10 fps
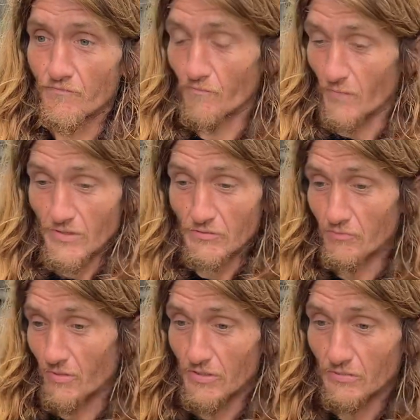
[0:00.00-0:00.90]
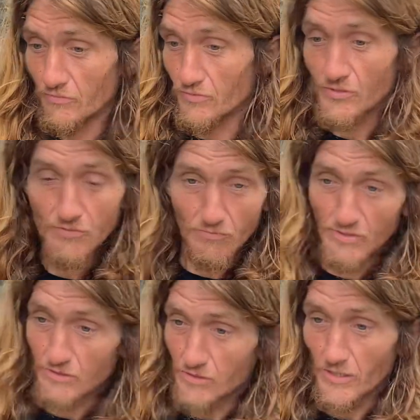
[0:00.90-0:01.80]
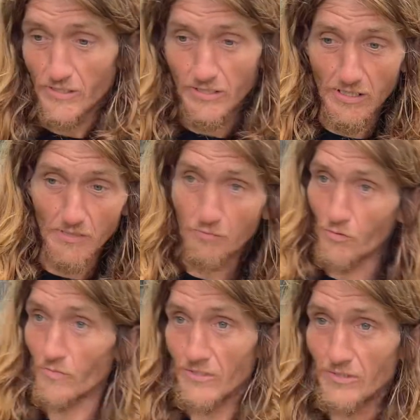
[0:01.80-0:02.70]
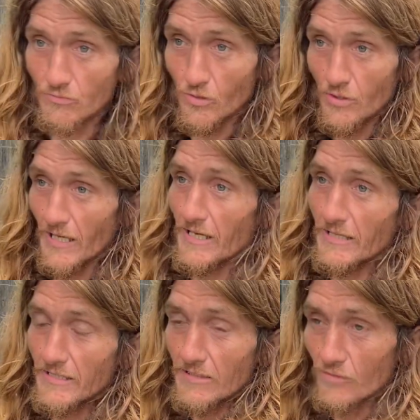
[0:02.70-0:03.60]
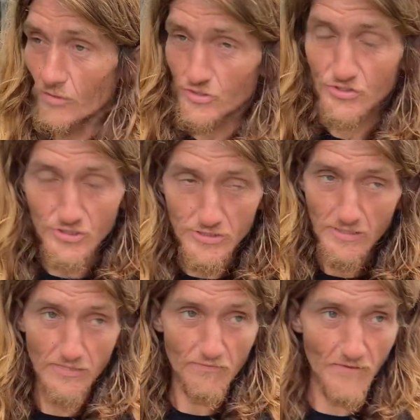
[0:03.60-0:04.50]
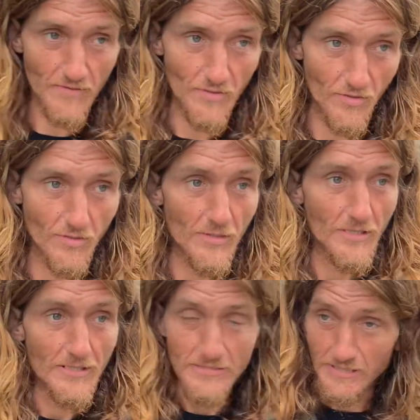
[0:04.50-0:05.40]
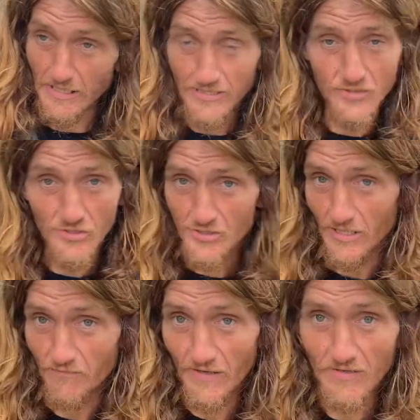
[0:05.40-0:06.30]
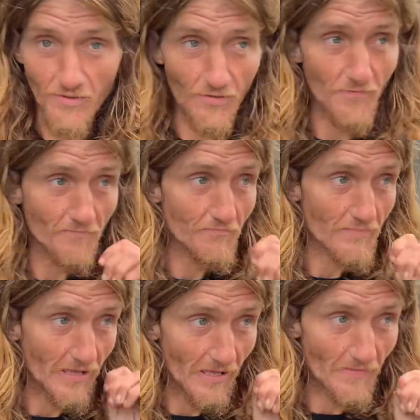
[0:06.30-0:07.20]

when you suck it up or when you look at it, it looks just like fentanyl, tastes just like fentanyl. And